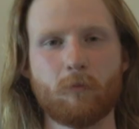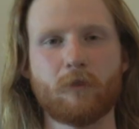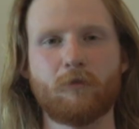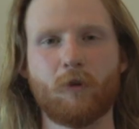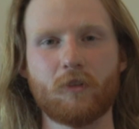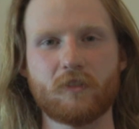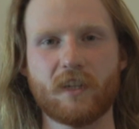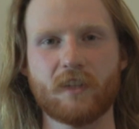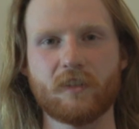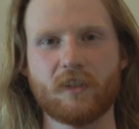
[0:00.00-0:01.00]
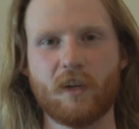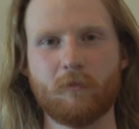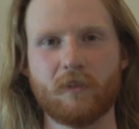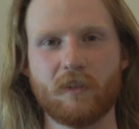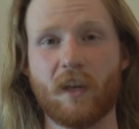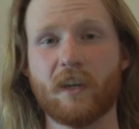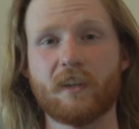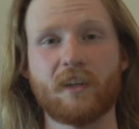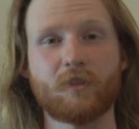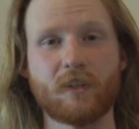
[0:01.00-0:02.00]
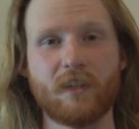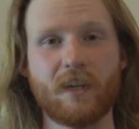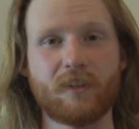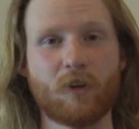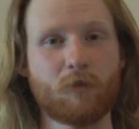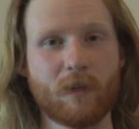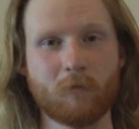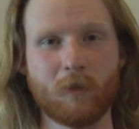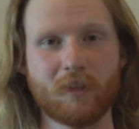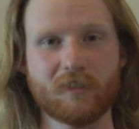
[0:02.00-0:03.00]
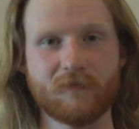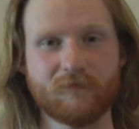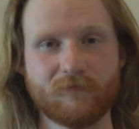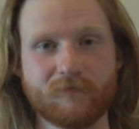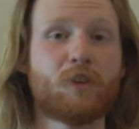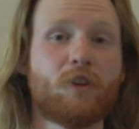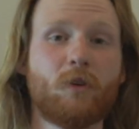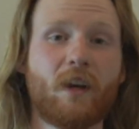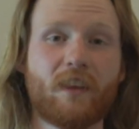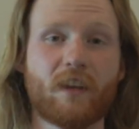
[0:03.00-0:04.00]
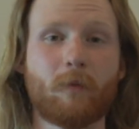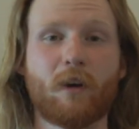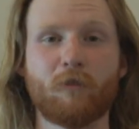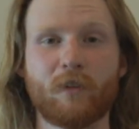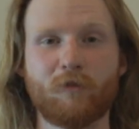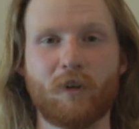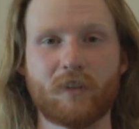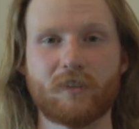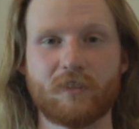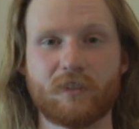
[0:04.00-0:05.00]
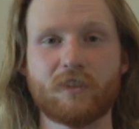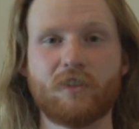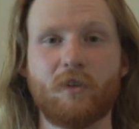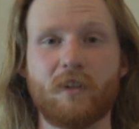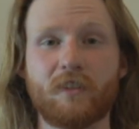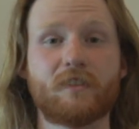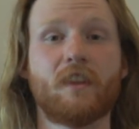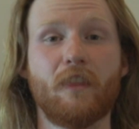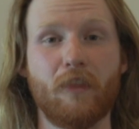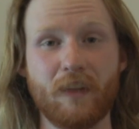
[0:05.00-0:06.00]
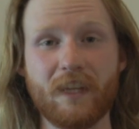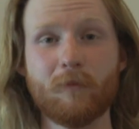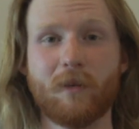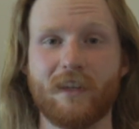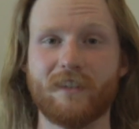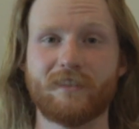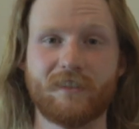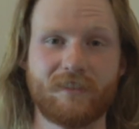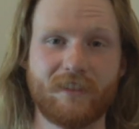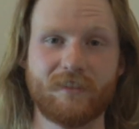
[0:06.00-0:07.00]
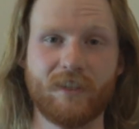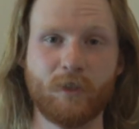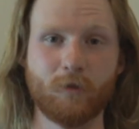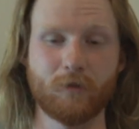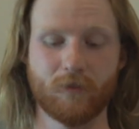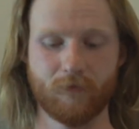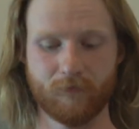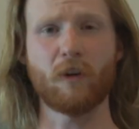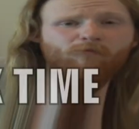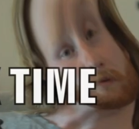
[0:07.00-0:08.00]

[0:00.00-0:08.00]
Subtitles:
Jumping forward a second time, Lani and I took a day to go to Red Rocks. Now if you don't know anything about Red Rocks, just know it's the place to see seals. When